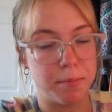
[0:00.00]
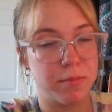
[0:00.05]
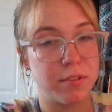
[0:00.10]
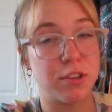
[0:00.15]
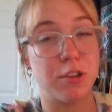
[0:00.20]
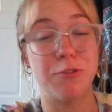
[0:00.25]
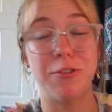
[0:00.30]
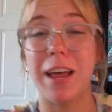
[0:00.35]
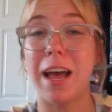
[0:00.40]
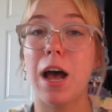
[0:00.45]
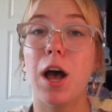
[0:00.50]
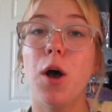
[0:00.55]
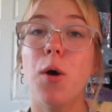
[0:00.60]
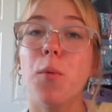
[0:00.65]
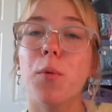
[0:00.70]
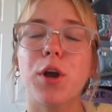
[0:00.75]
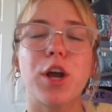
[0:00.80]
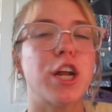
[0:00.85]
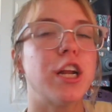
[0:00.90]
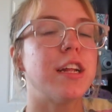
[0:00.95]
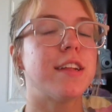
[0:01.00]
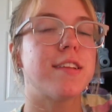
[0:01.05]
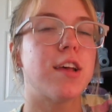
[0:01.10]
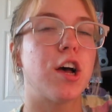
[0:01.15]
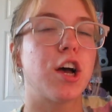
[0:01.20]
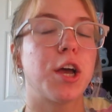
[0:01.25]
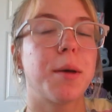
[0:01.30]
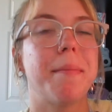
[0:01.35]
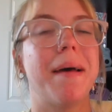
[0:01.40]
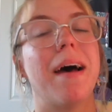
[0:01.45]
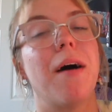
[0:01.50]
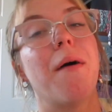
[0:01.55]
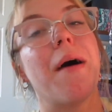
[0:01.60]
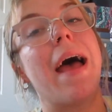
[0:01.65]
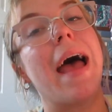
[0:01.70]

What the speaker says: So now we're going to talk about